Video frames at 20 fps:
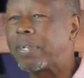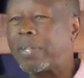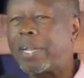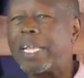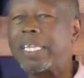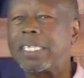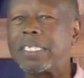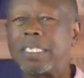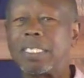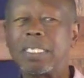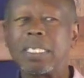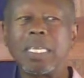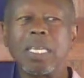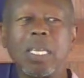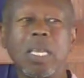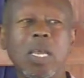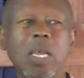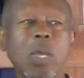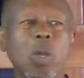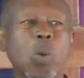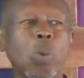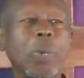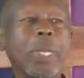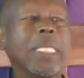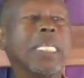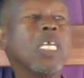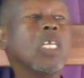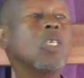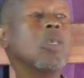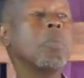grace. We
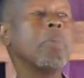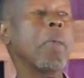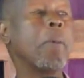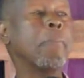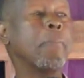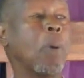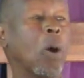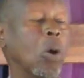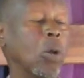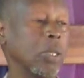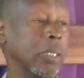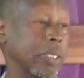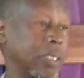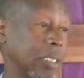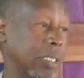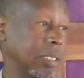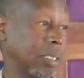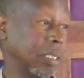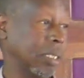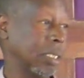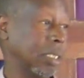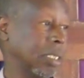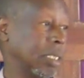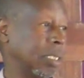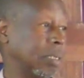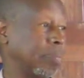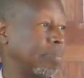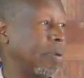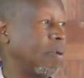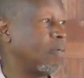need to be bold
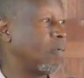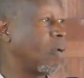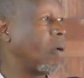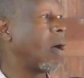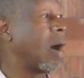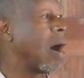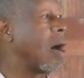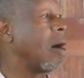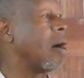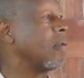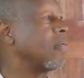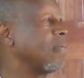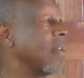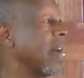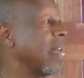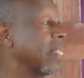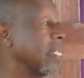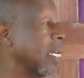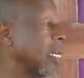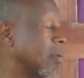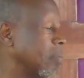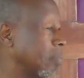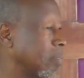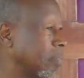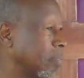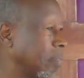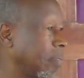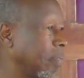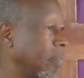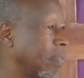before our Father.
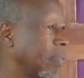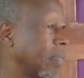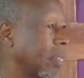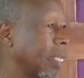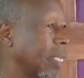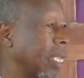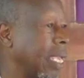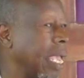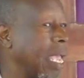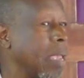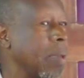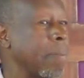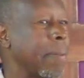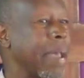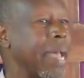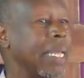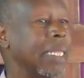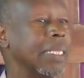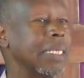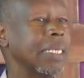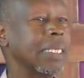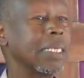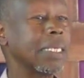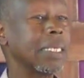Amen?